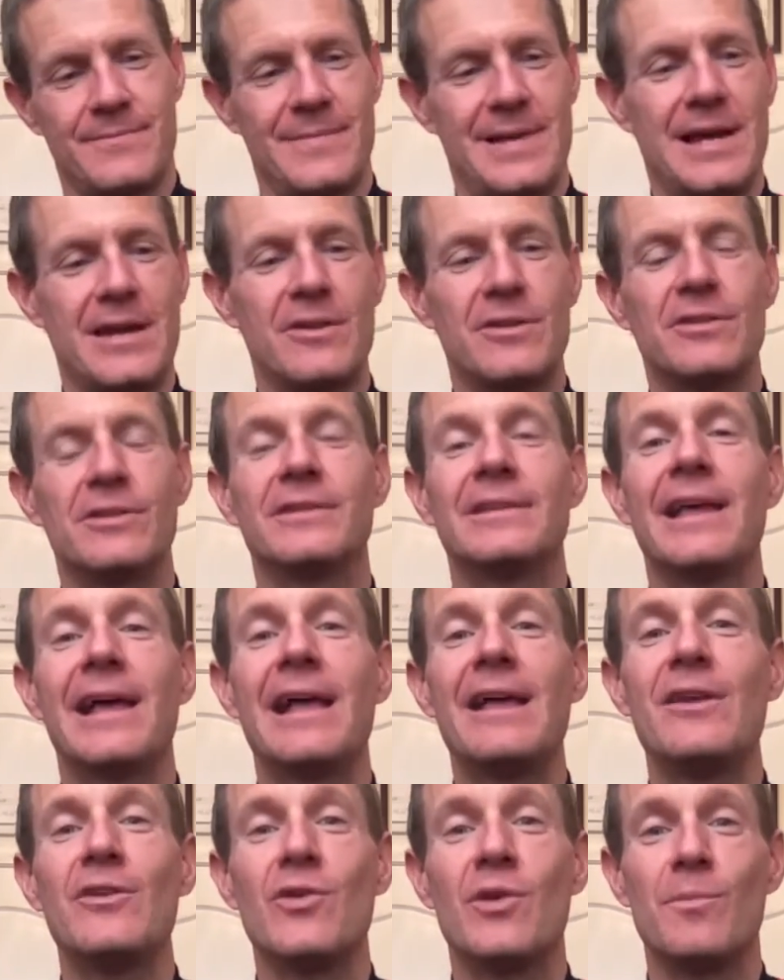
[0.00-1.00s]
I'm gonna
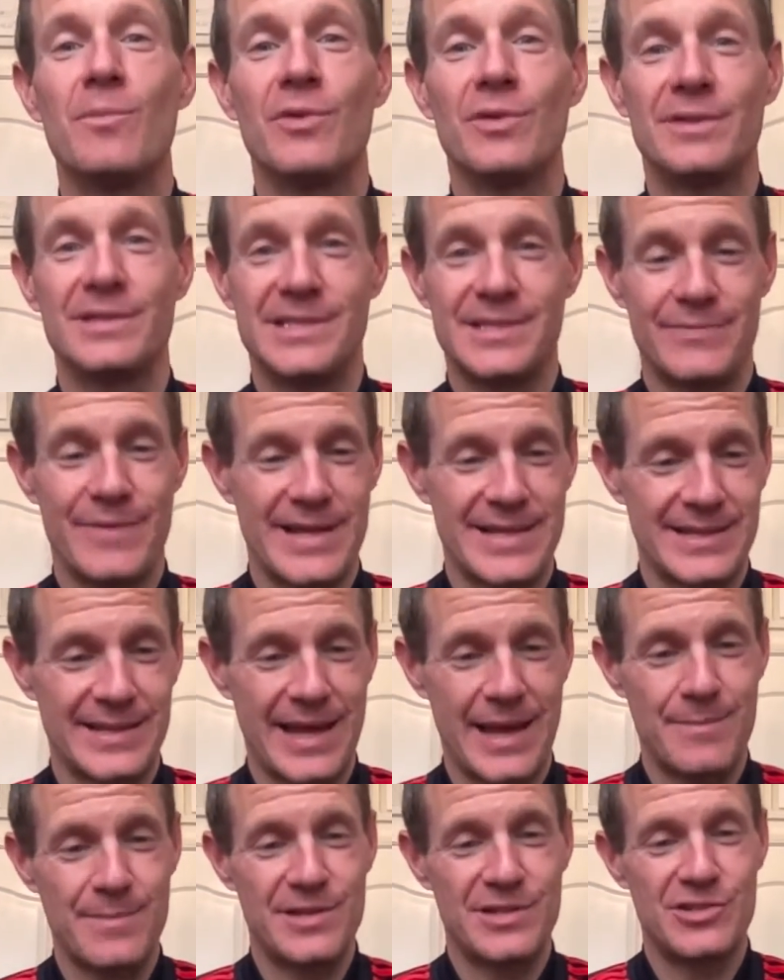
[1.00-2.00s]
tell you about this red
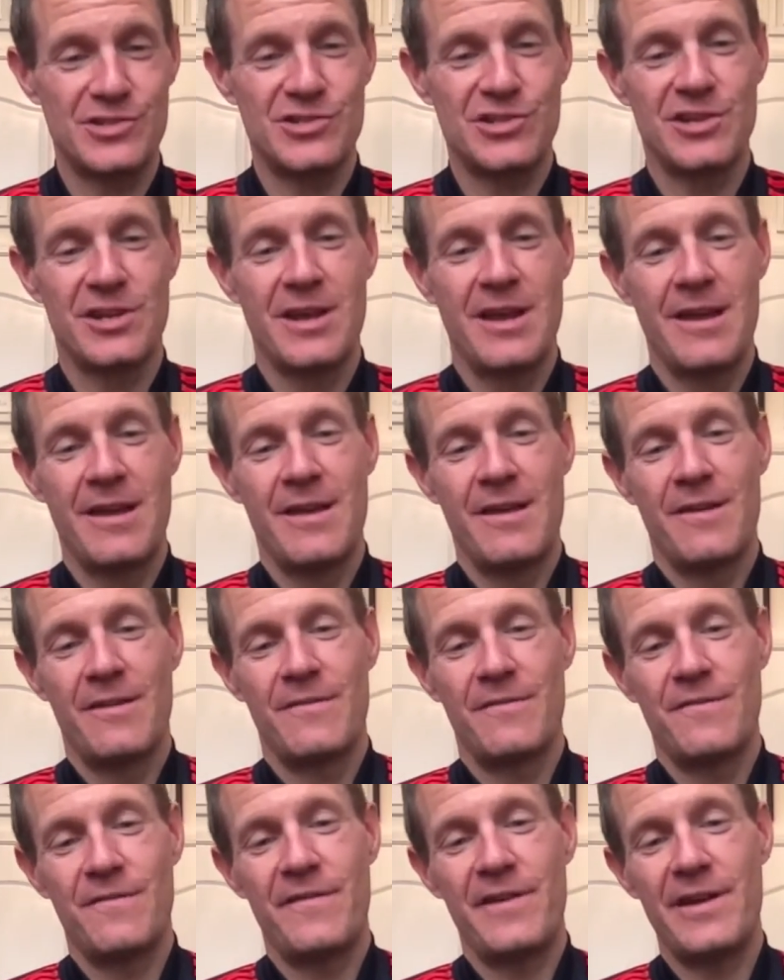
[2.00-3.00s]
cabbage
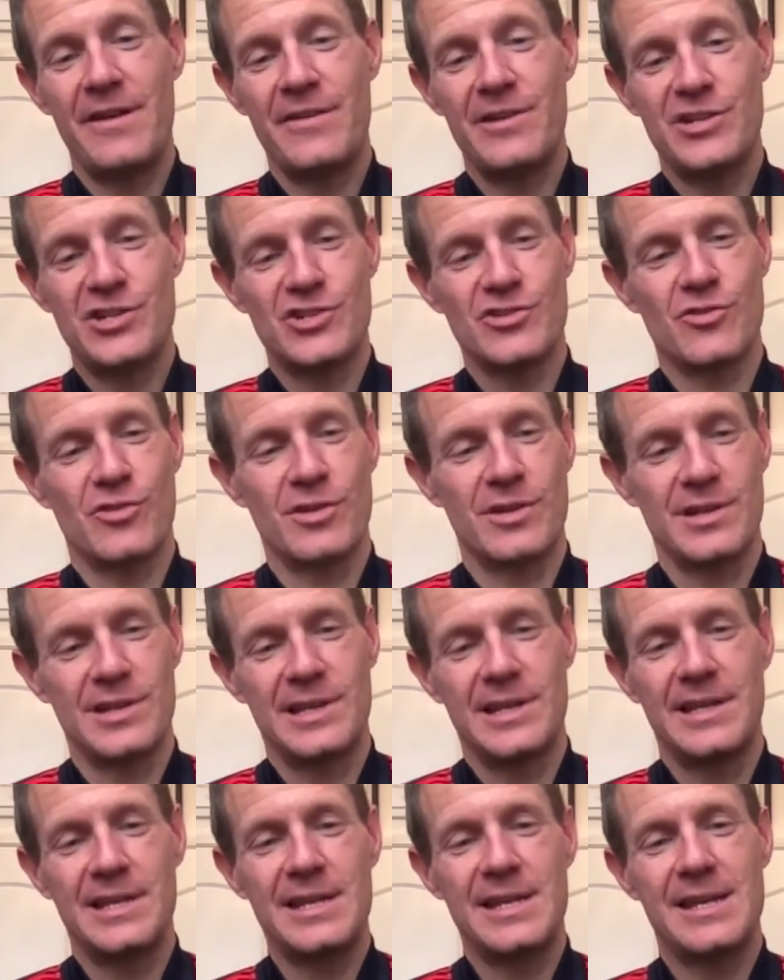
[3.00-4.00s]
very
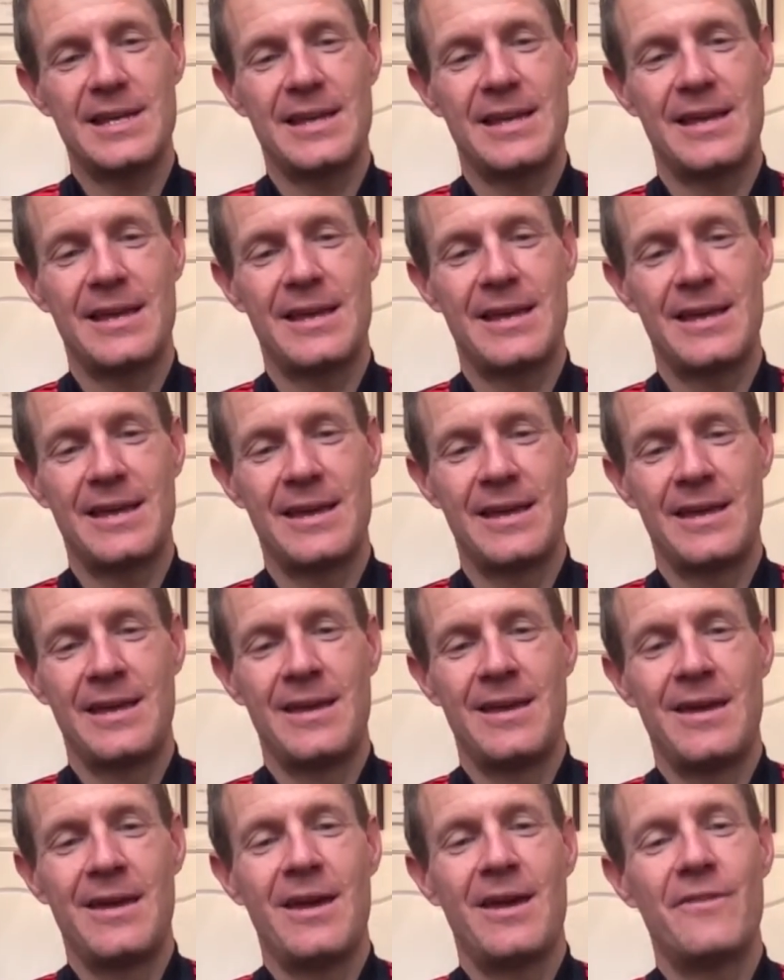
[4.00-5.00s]
shortly.
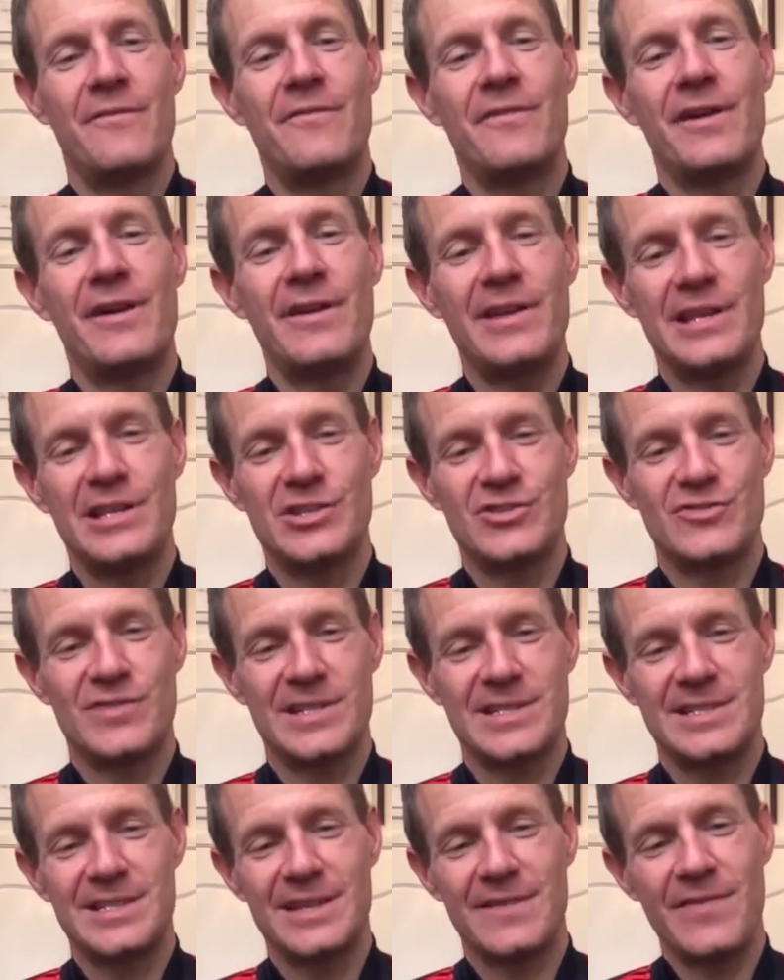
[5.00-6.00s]
A very
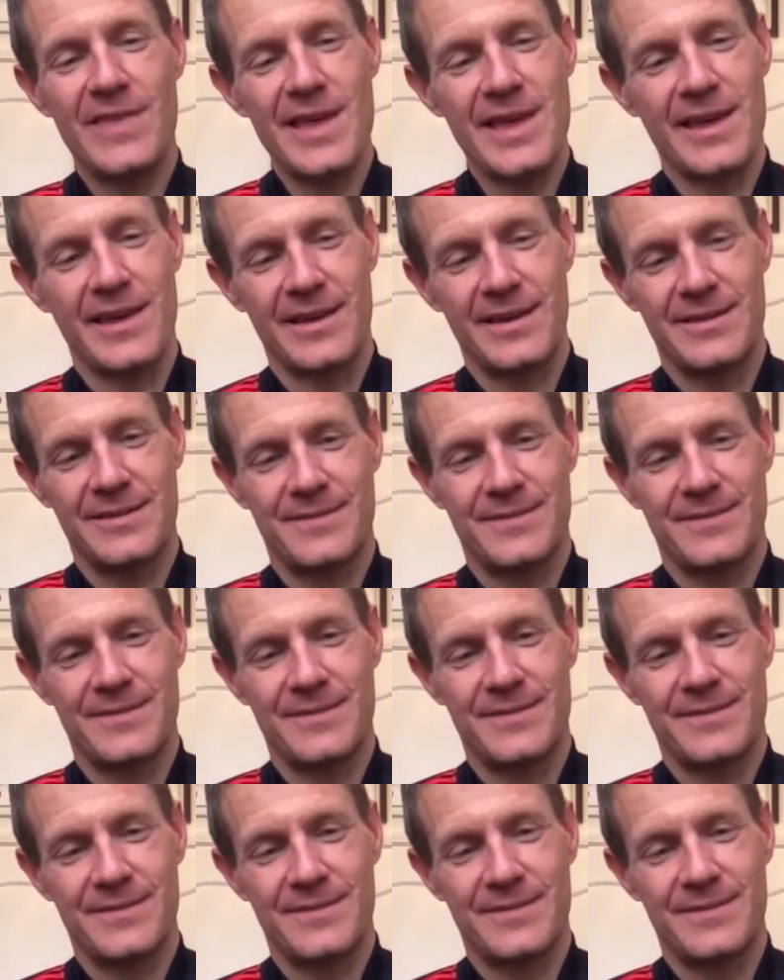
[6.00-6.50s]
interesting thing.